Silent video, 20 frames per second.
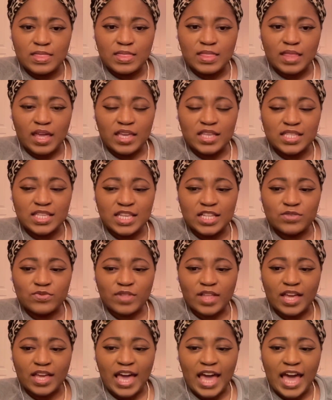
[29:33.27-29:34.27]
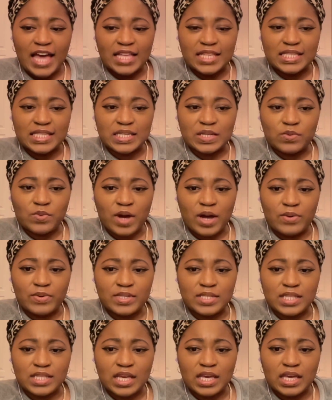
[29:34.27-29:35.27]
Like, his hands were like acid. Why
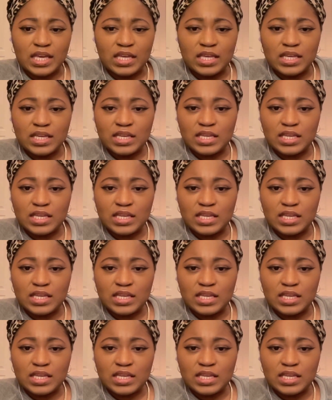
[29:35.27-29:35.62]
was that?